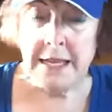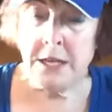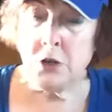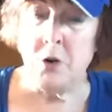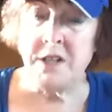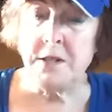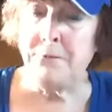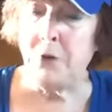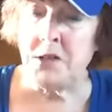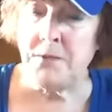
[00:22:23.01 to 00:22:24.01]
Of course, the
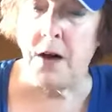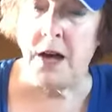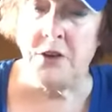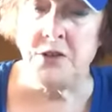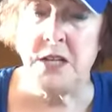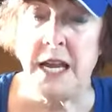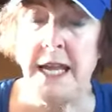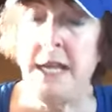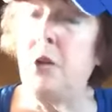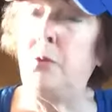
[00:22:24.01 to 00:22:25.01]
first Father's
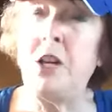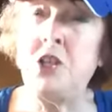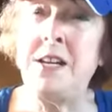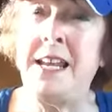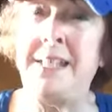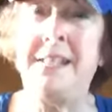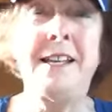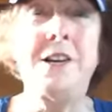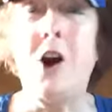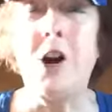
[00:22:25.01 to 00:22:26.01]
Day originated
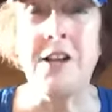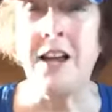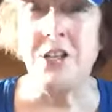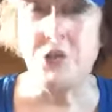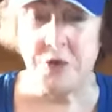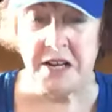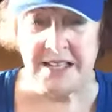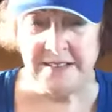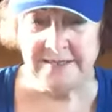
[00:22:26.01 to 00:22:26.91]
in our country